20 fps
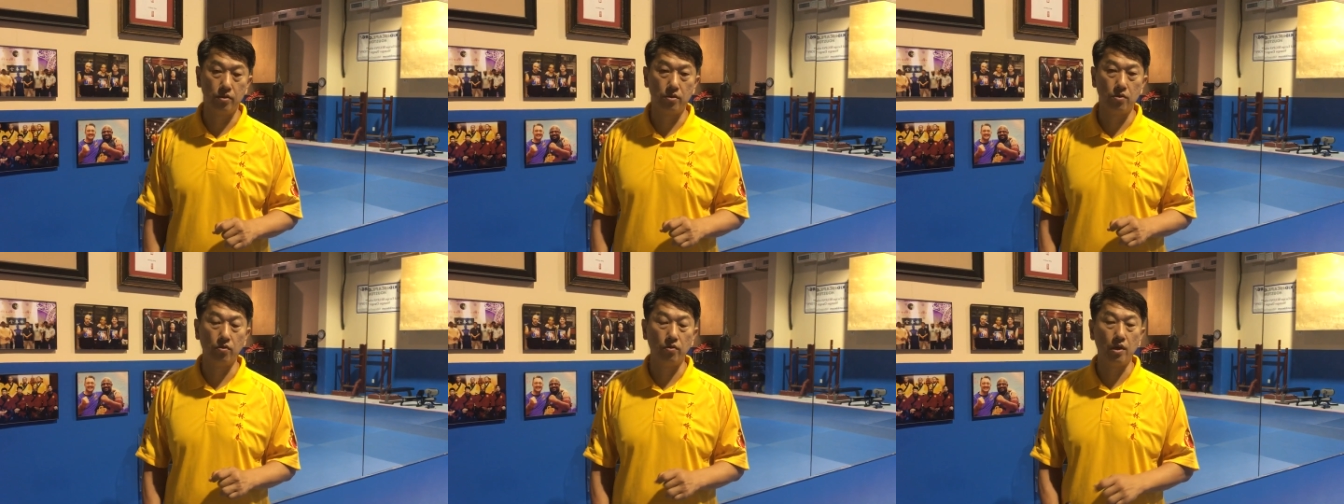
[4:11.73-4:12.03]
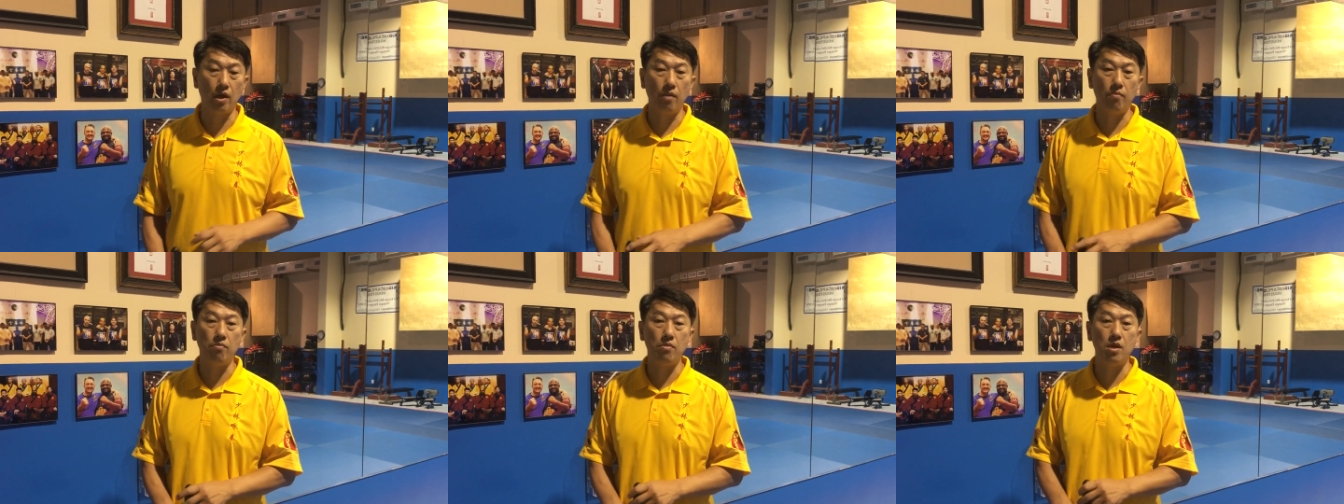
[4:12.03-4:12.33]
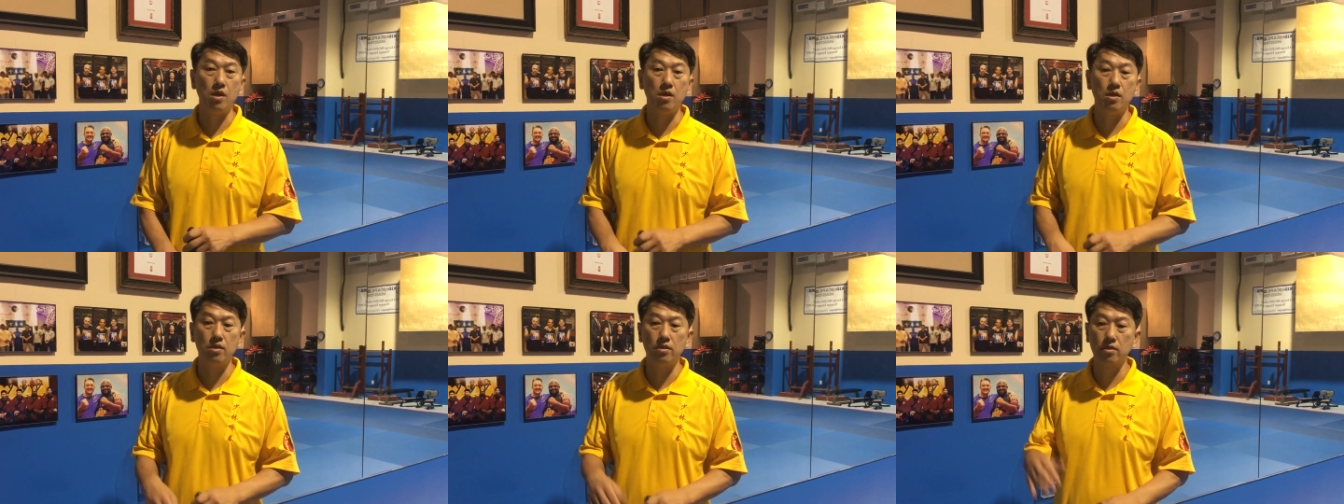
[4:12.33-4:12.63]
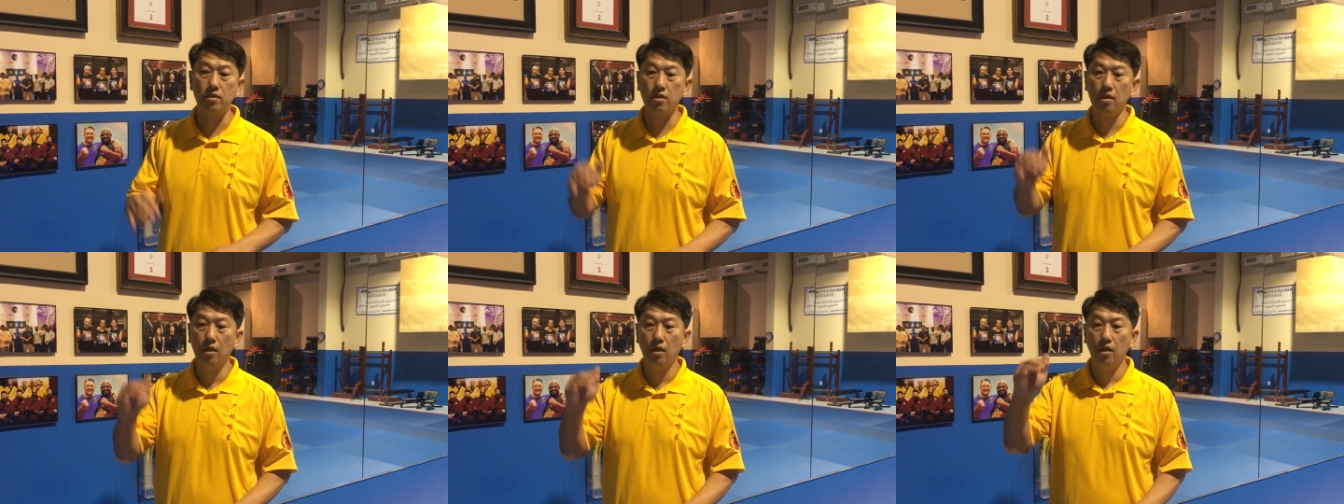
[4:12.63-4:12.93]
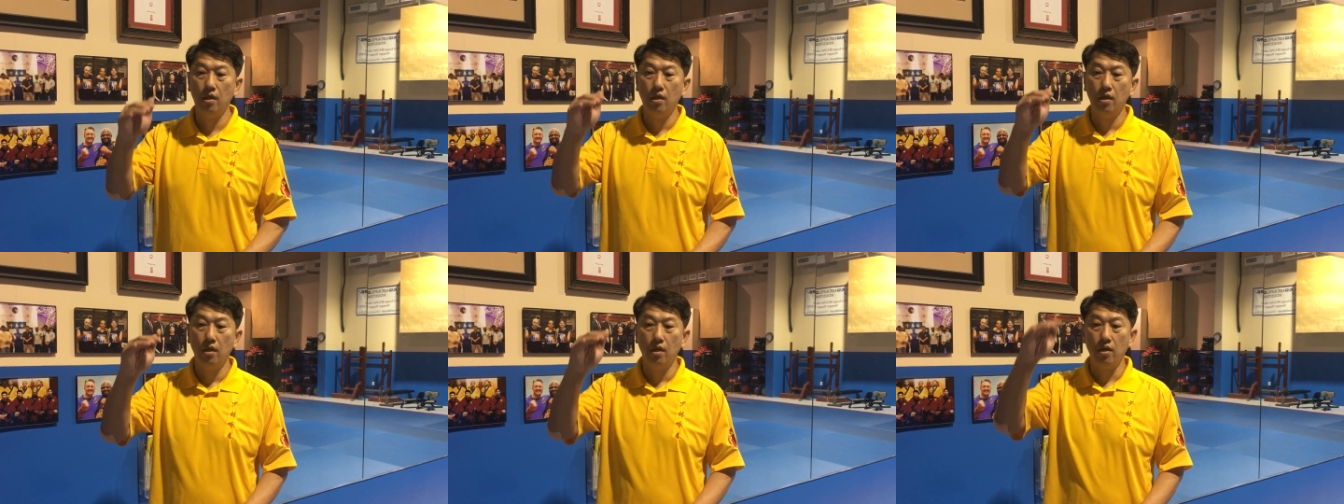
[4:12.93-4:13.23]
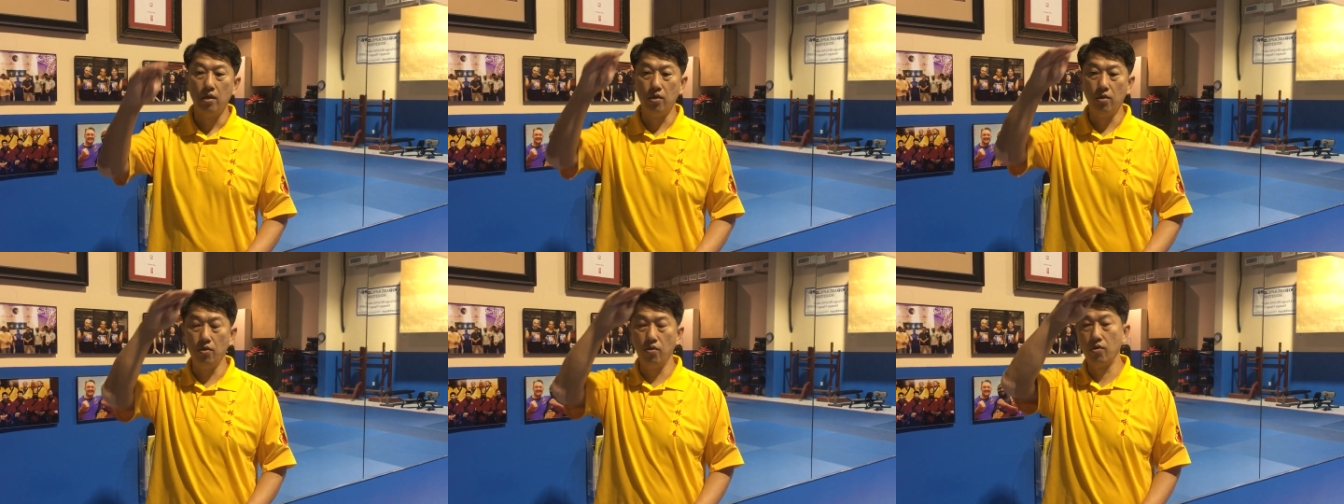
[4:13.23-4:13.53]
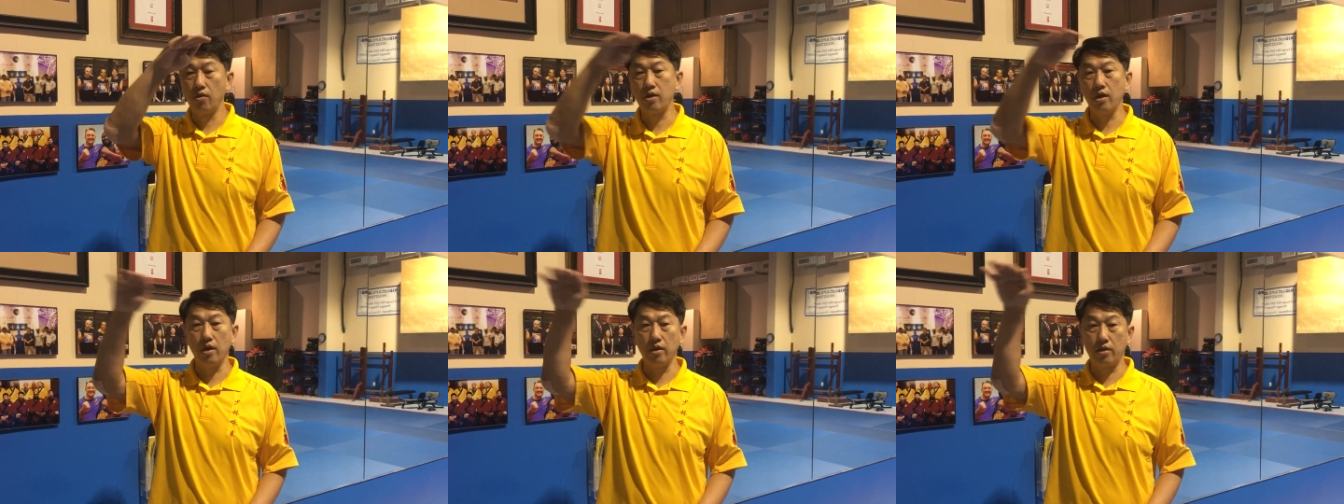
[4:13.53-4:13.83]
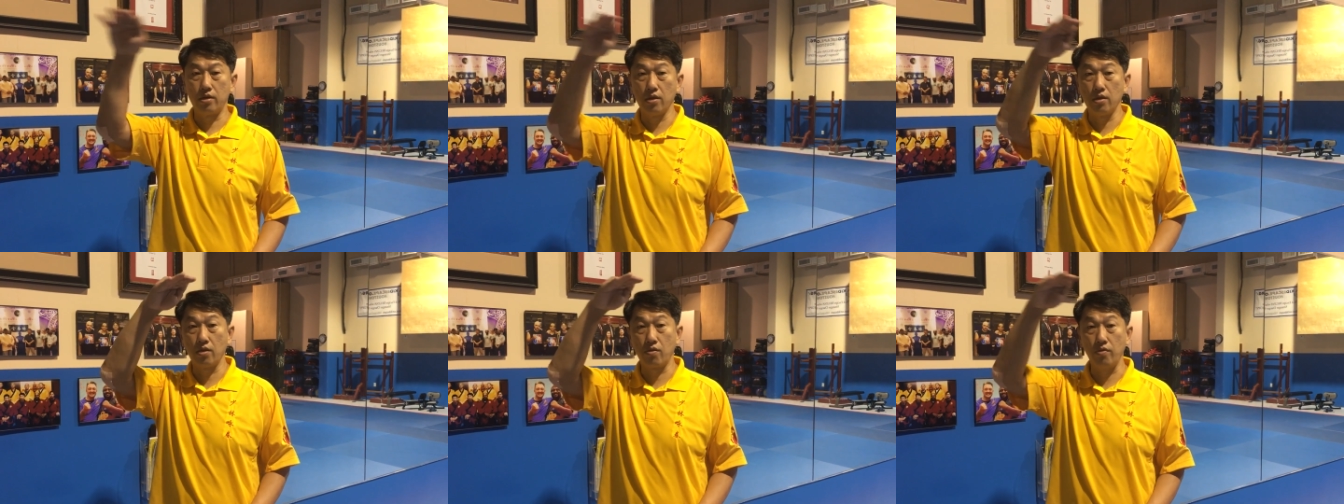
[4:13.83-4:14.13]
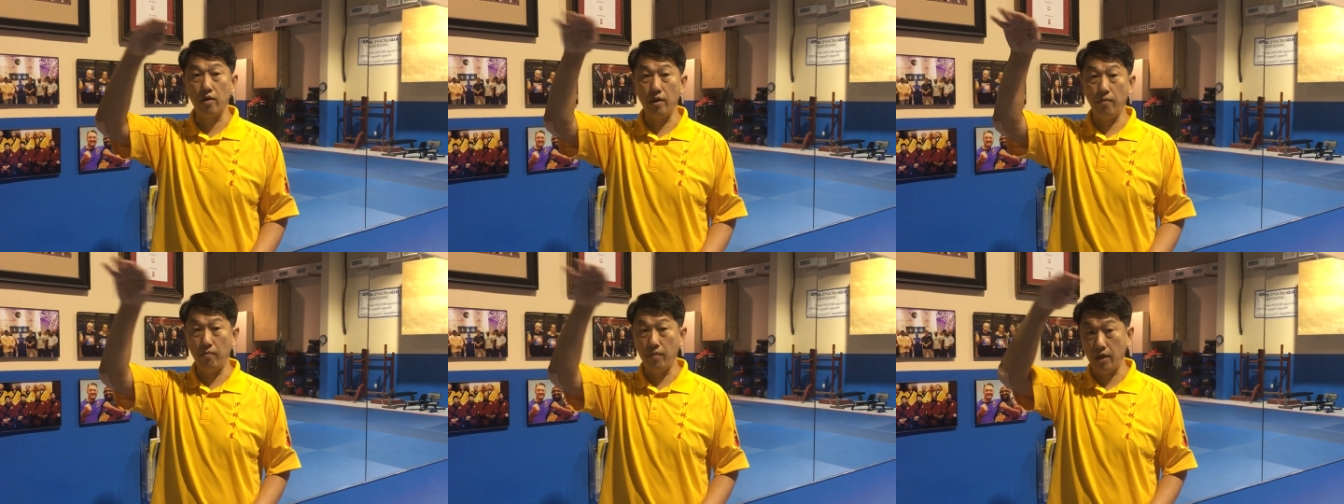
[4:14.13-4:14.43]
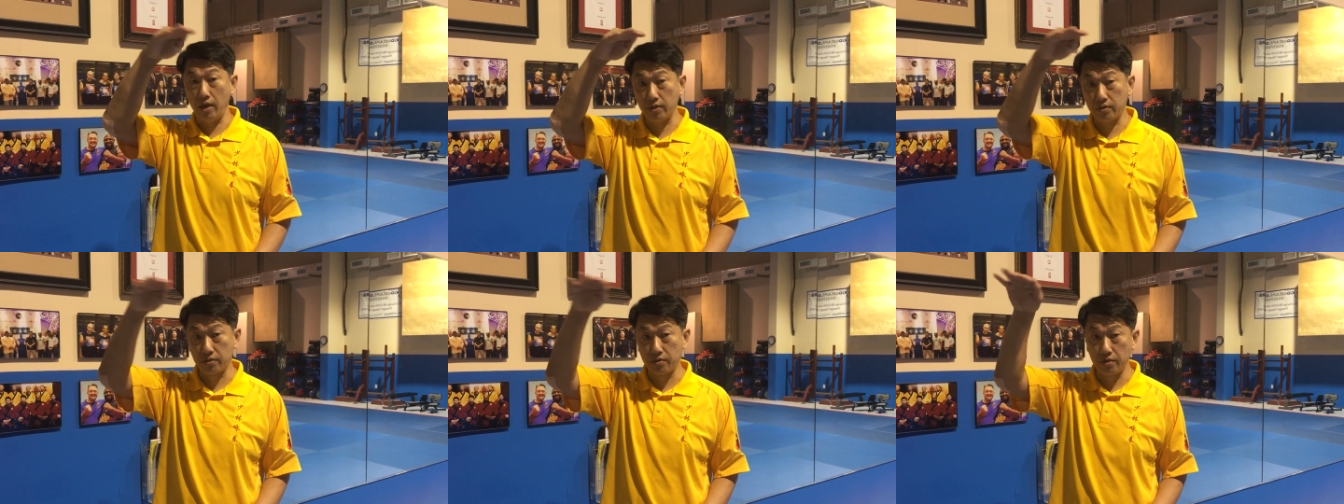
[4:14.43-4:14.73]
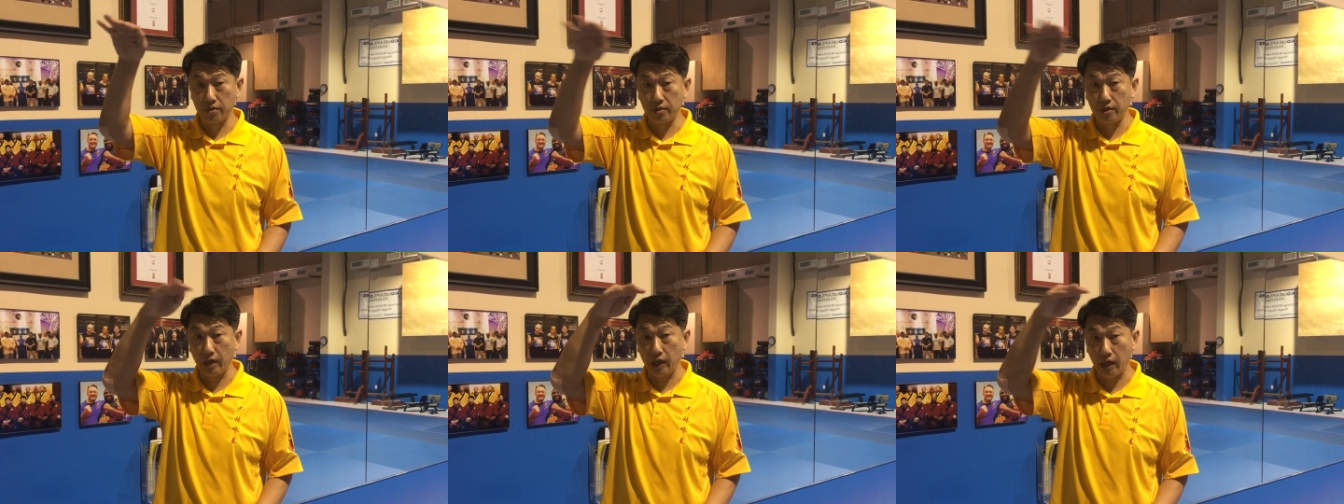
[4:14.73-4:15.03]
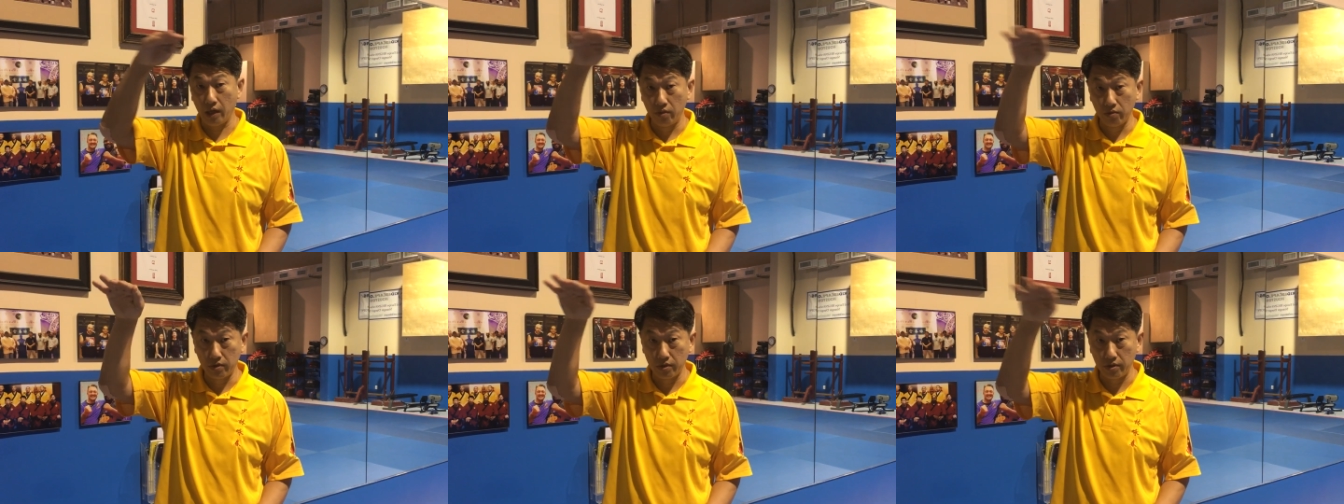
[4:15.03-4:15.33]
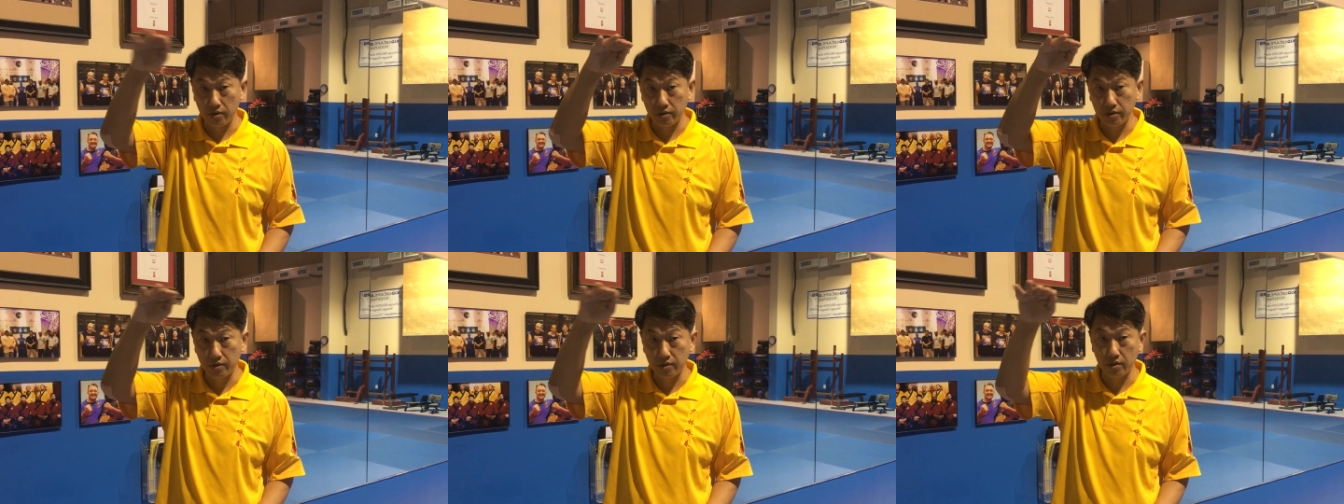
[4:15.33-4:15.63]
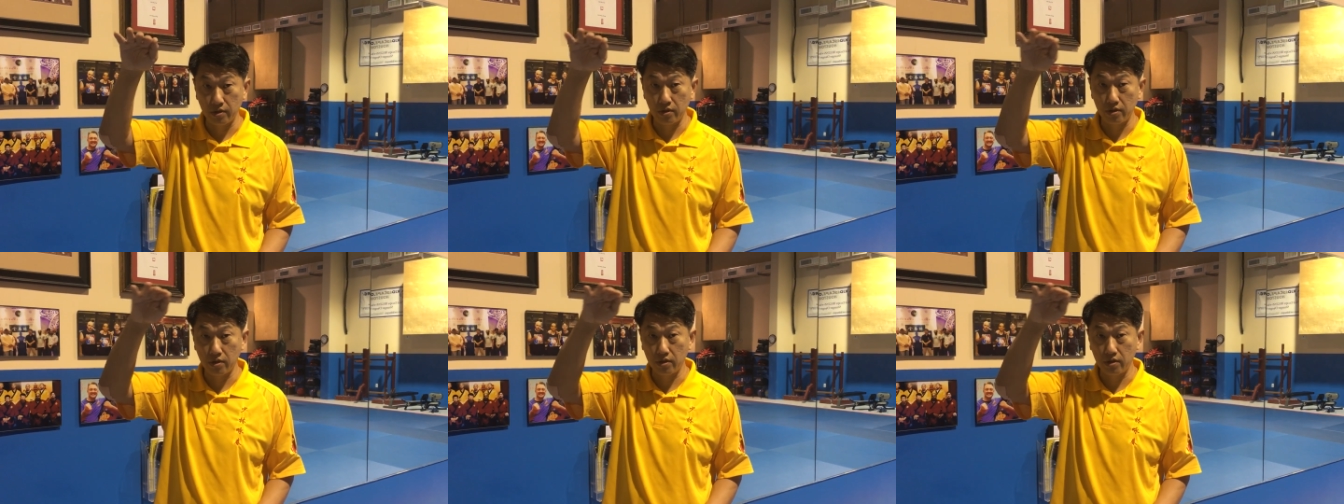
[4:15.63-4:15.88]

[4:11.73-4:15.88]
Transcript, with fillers: So that means you got the grandmaster, the elders,